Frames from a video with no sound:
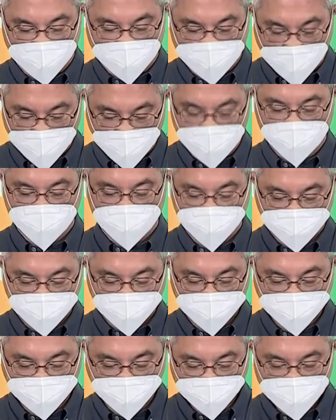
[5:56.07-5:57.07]
to share
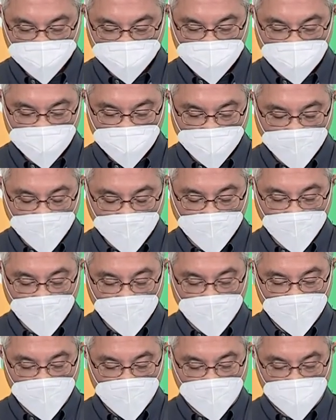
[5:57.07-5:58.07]
with us their
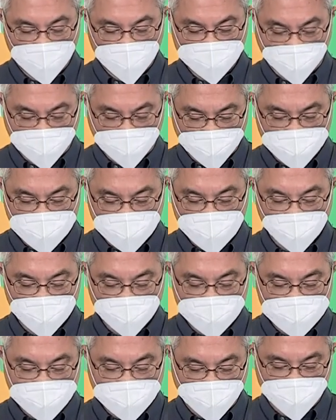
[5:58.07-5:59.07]
experience in education
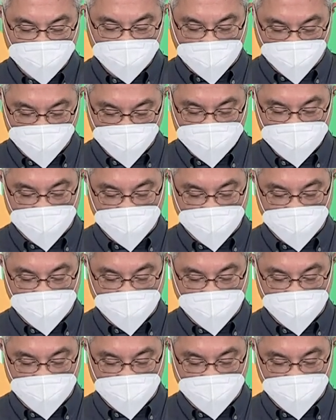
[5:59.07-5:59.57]
innovation.